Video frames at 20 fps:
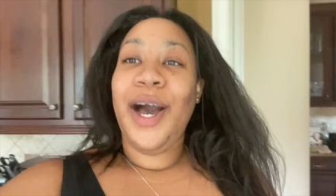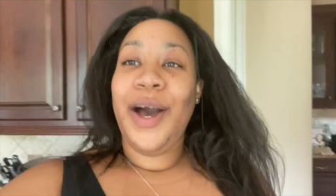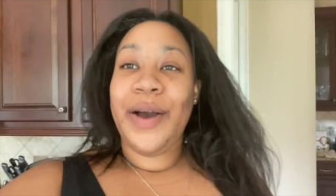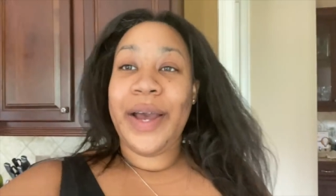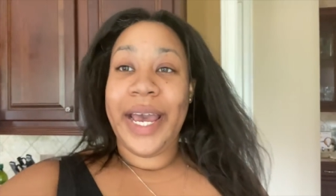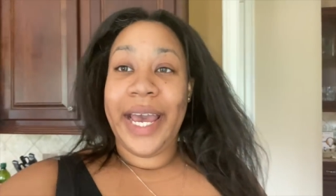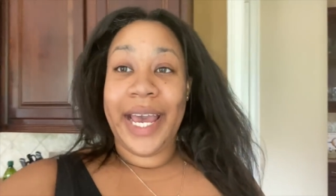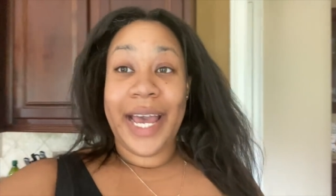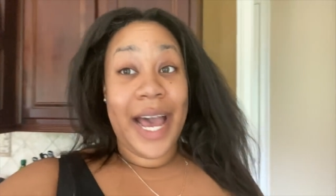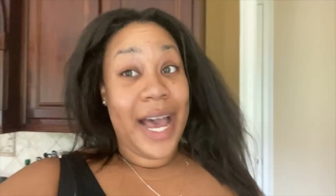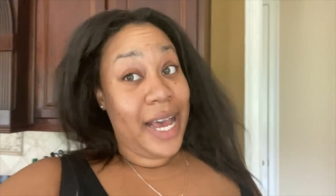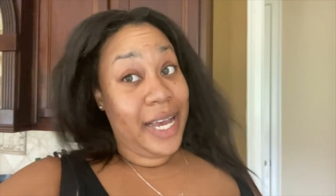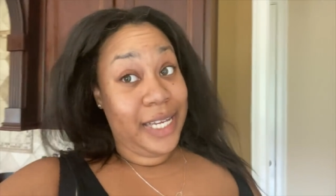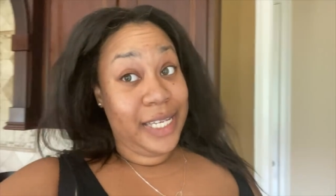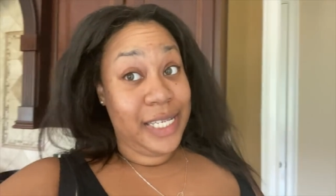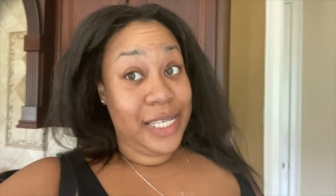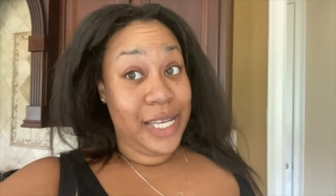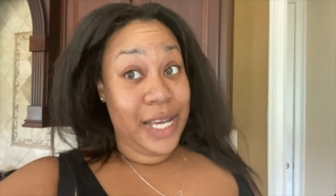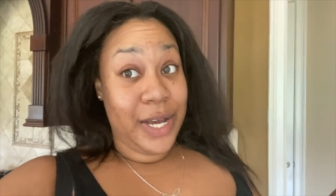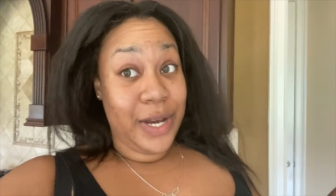Okay
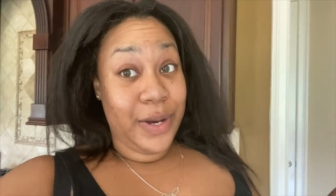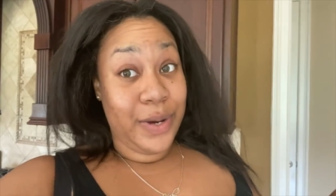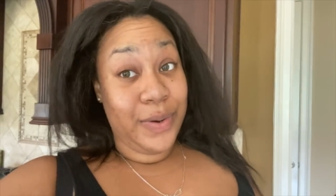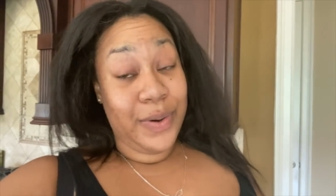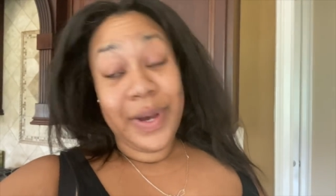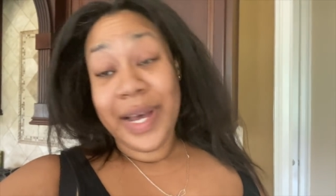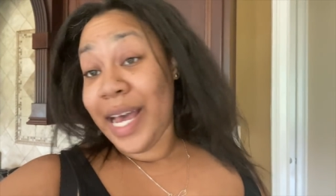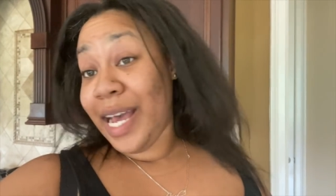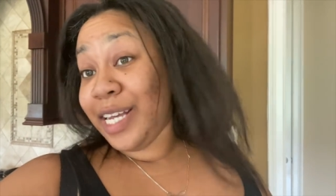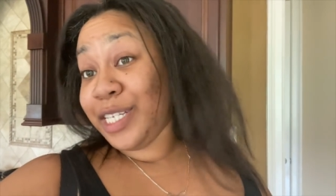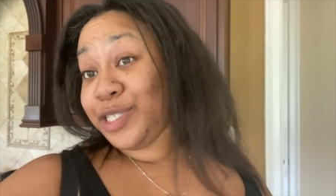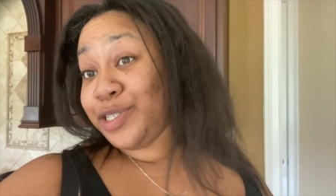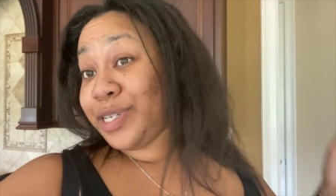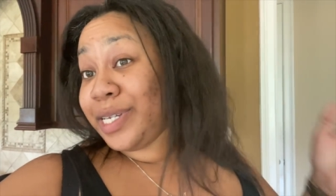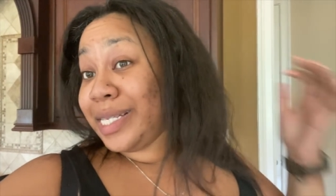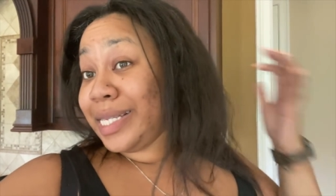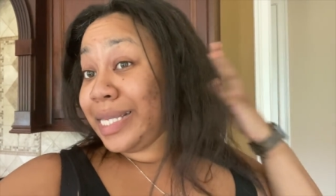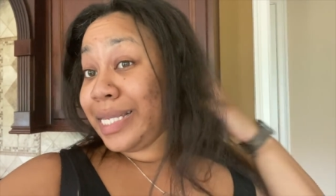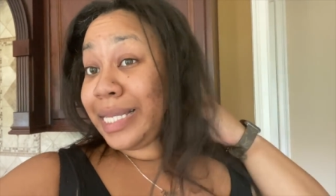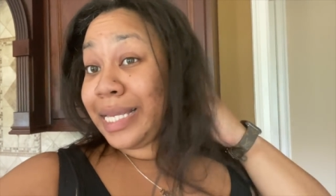guys, so as you
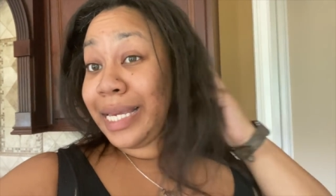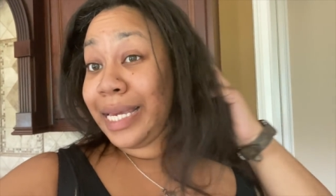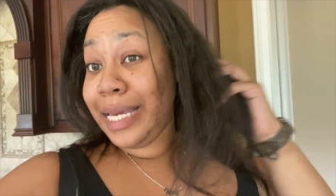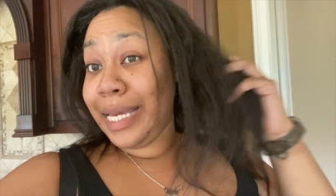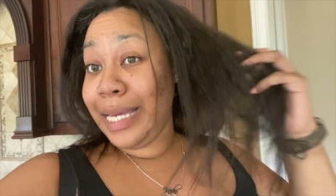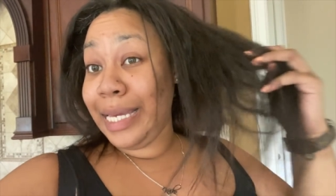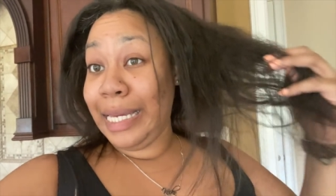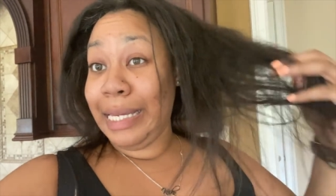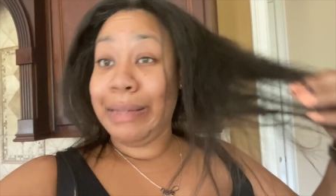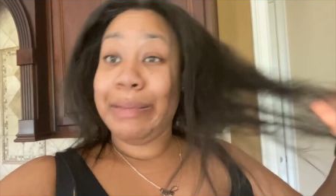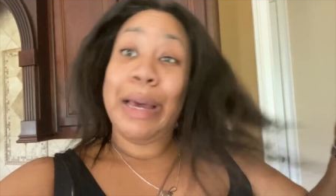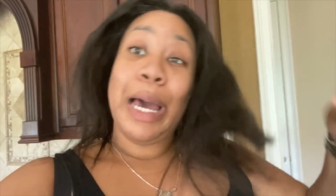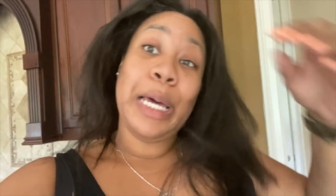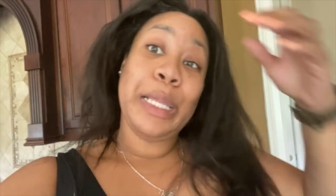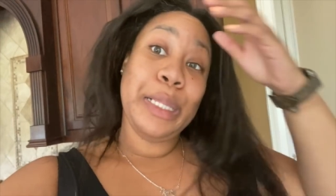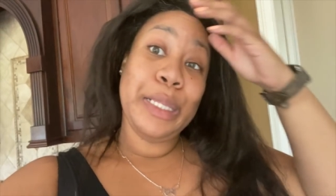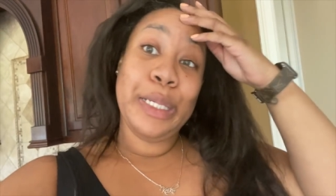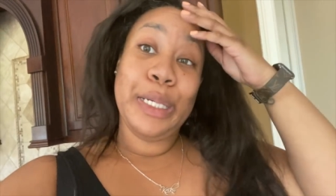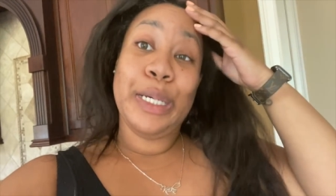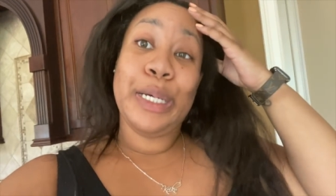can see, I
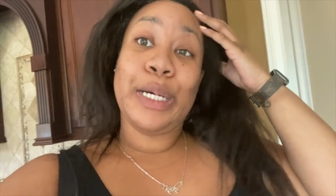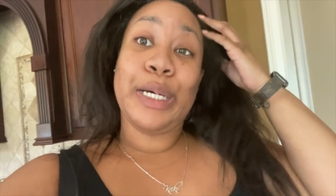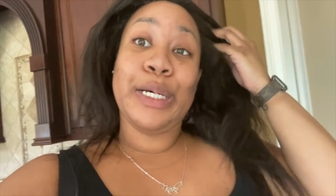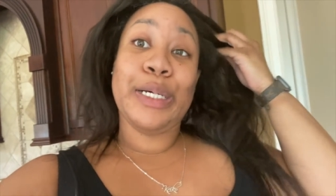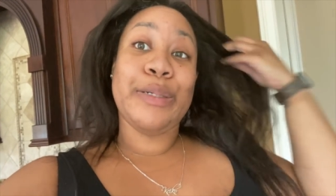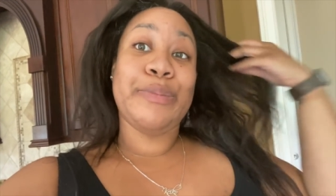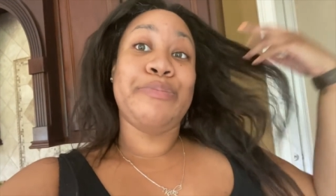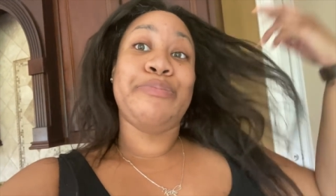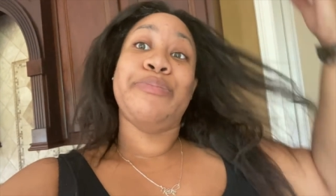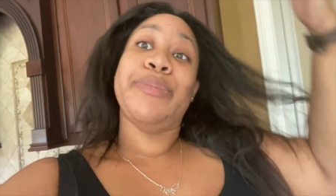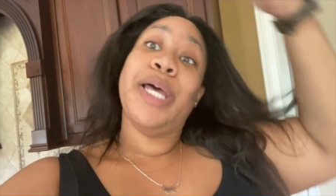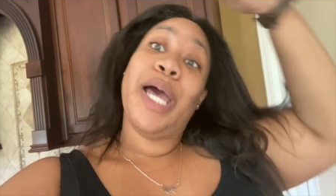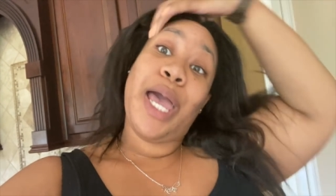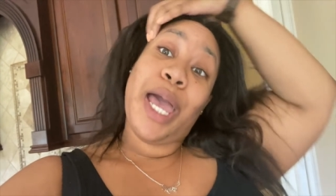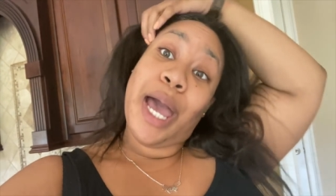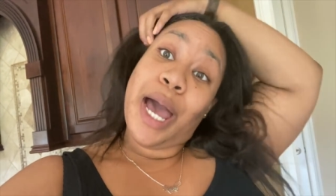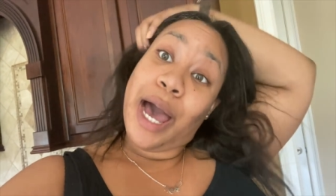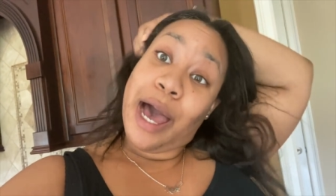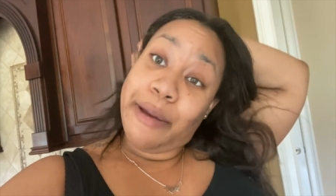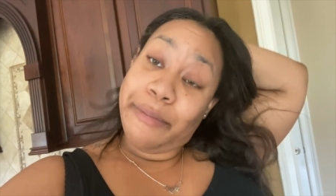look a
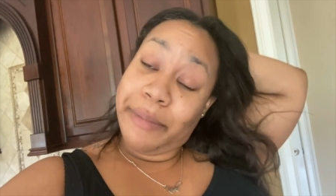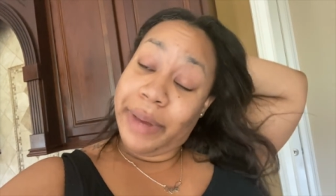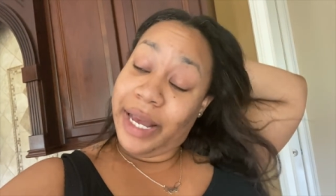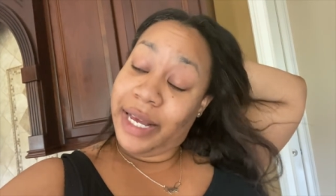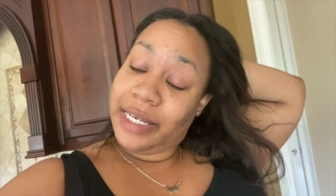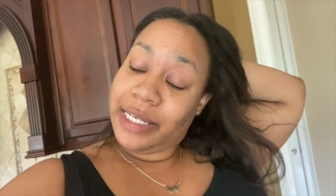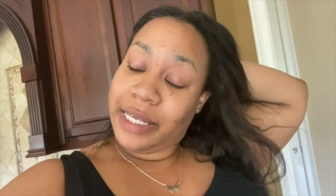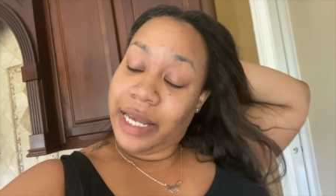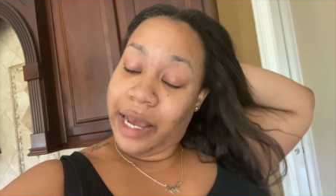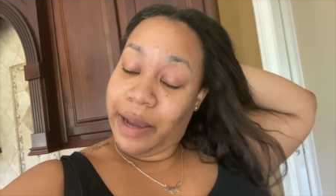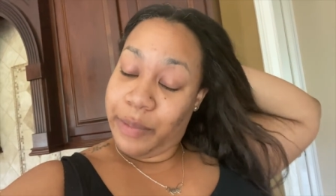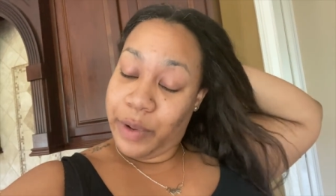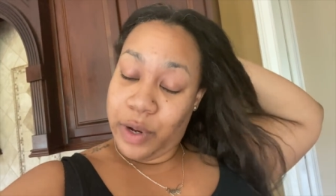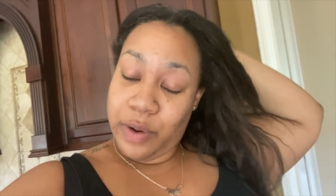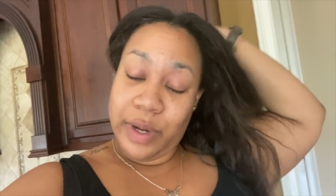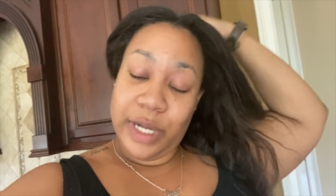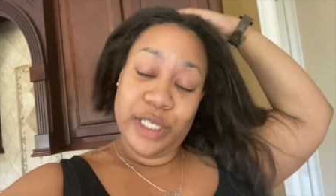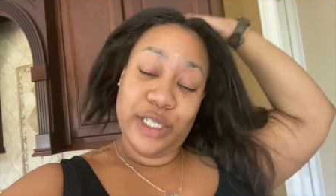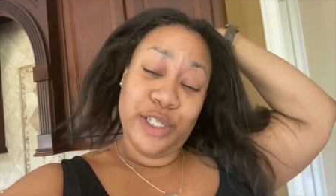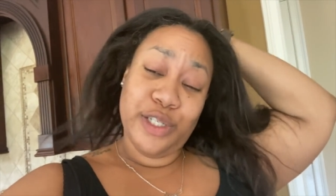hot mess. I'm
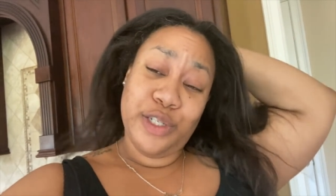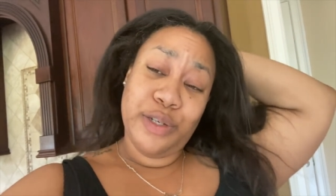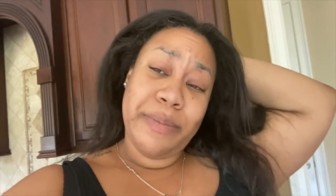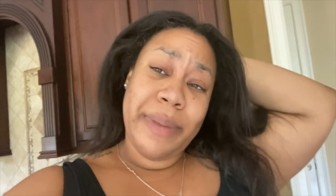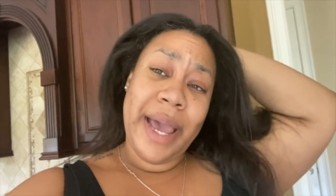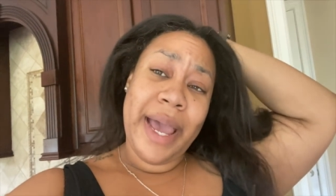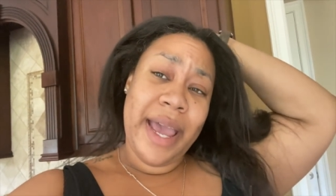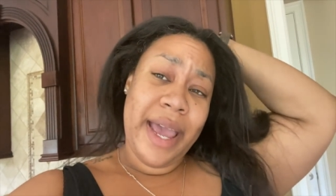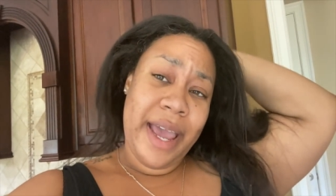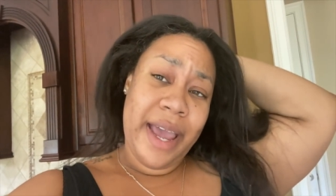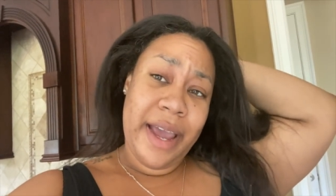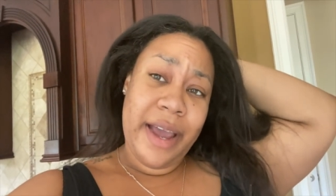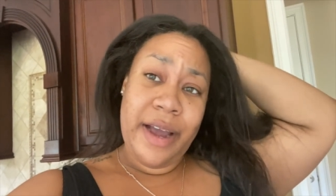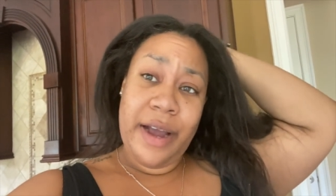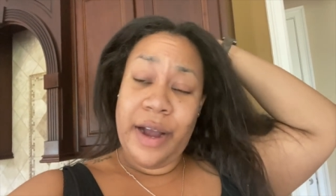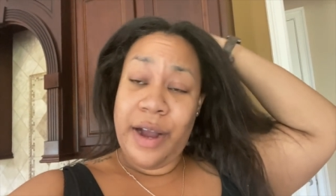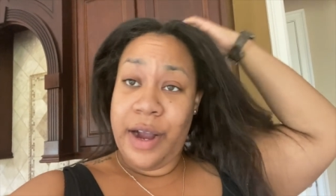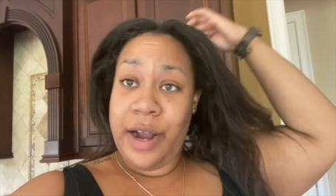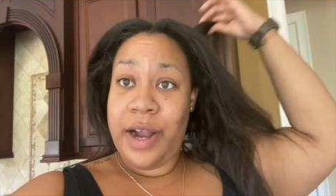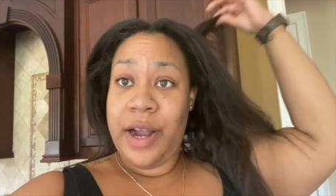going to do my
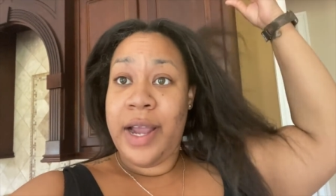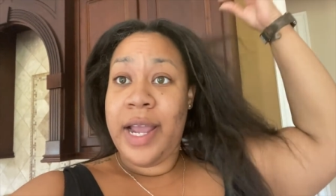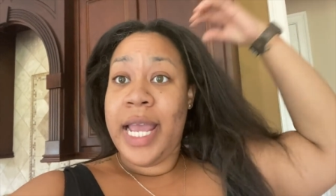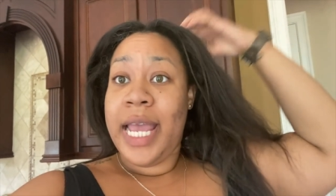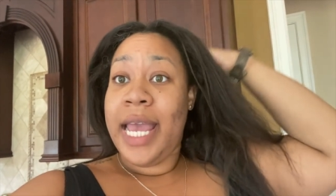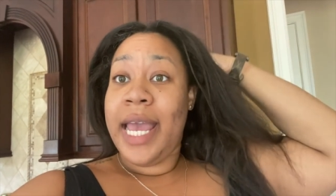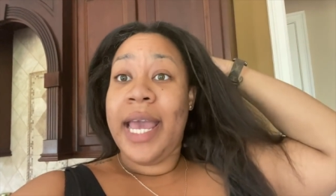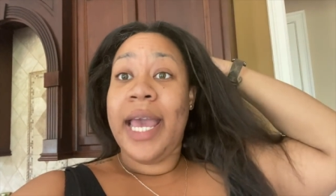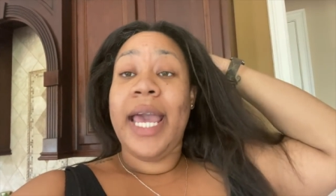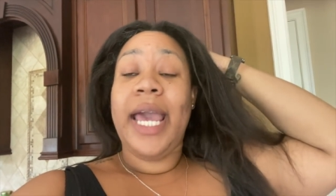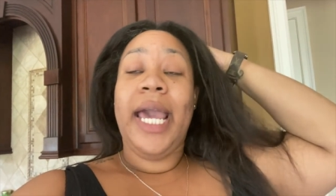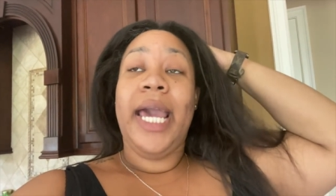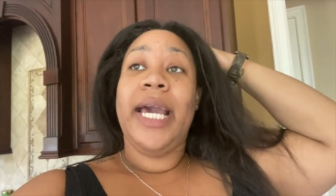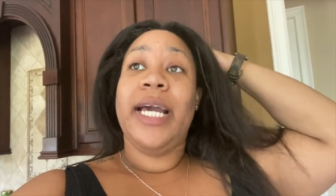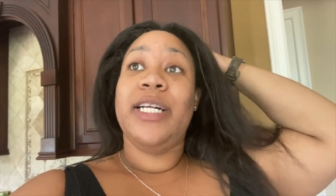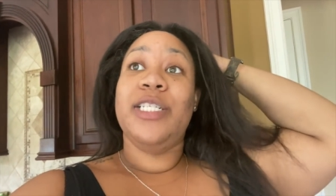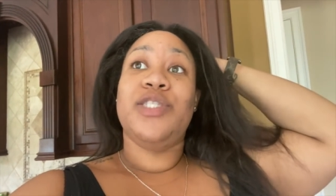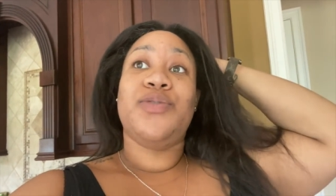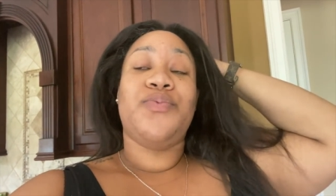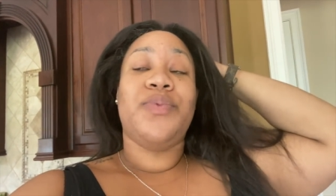hair
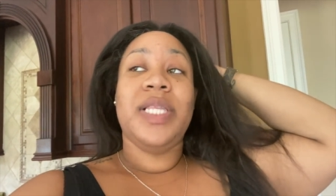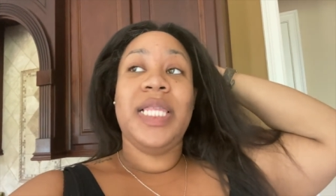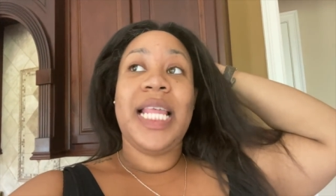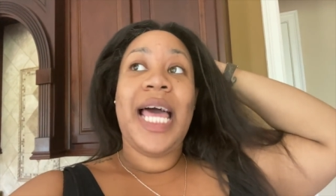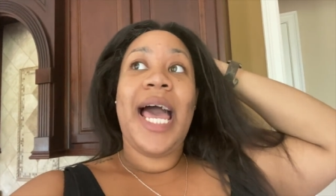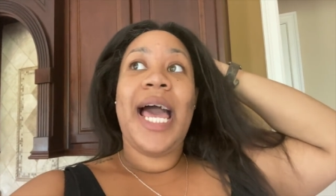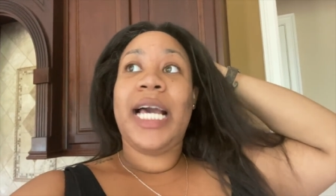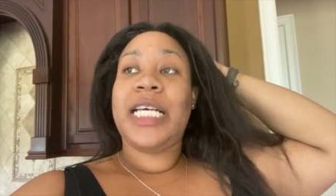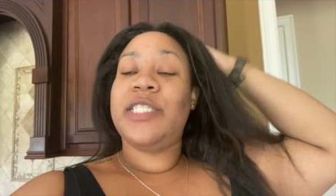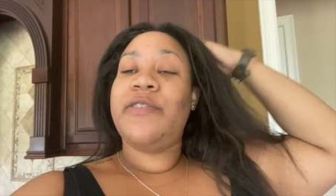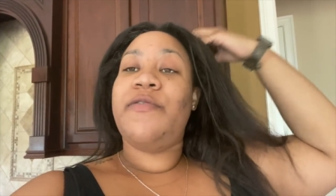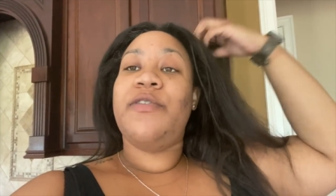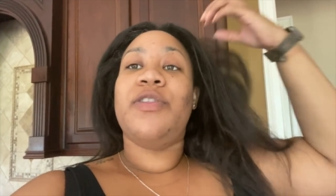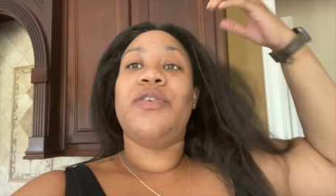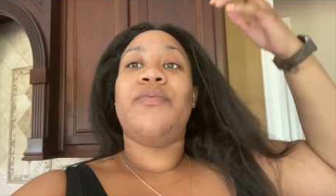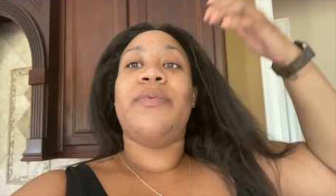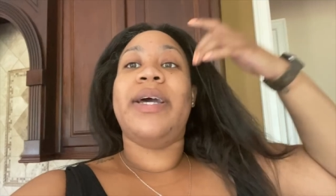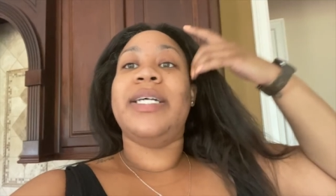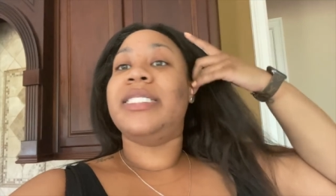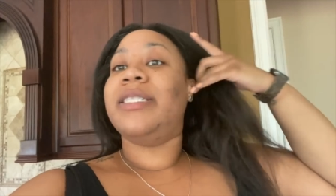and relax for
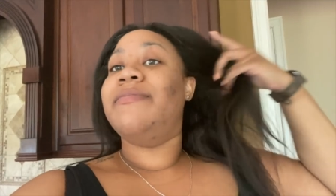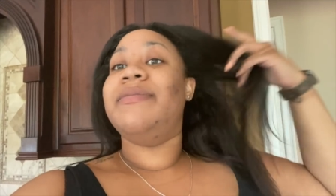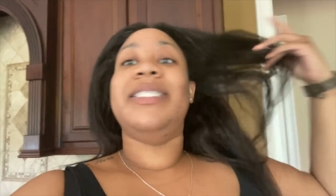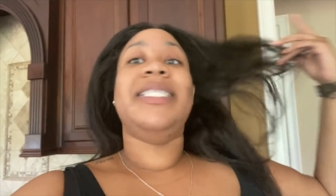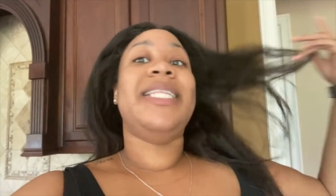the rest of the